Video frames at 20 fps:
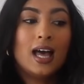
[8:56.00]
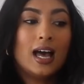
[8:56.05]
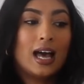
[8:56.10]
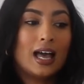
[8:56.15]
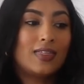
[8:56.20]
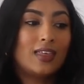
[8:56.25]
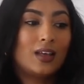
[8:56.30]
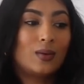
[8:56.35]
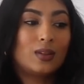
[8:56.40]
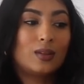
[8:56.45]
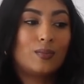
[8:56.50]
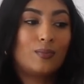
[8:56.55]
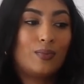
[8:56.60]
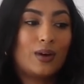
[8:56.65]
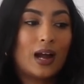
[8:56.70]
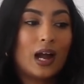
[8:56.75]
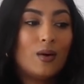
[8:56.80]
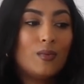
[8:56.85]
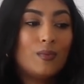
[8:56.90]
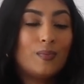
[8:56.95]
I think with a
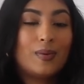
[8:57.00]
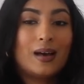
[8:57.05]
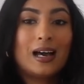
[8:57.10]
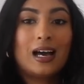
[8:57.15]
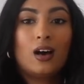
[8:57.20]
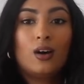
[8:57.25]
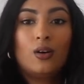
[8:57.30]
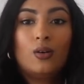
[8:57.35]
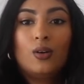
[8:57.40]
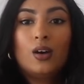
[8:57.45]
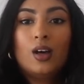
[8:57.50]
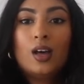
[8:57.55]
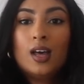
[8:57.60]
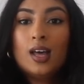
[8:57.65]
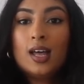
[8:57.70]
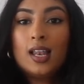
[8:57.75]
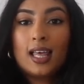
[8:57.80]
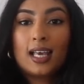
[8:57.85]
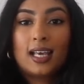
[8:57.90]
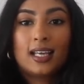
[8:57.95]
brown belt,
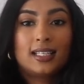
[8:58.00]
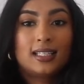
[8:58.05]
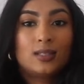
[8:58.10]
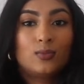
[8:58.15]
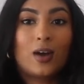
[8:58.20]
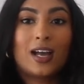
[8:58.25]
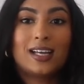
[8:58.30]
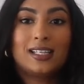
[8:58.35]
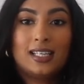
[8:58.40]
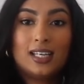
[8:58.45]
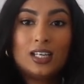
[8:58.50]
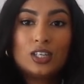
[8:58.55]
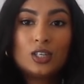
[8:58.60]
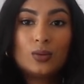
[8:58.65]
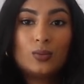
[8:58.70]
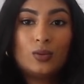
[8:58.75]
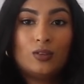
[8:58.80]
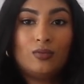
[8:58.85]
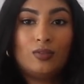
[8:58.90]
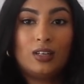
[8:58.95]
like a white
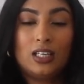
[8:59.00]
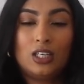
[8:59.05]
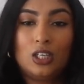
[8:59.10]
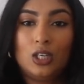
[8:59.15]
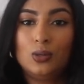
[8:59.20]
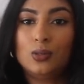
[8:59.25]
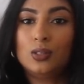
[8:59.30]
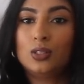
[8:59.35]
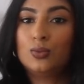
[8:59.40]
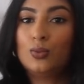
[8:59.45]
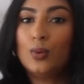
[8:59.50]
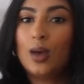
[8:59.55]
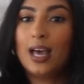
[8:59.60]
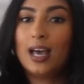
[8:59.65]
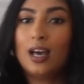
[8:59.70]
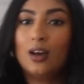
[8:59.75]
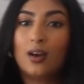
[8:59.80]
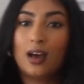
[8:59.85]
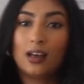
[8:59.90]
t-shirt would look really cute as well.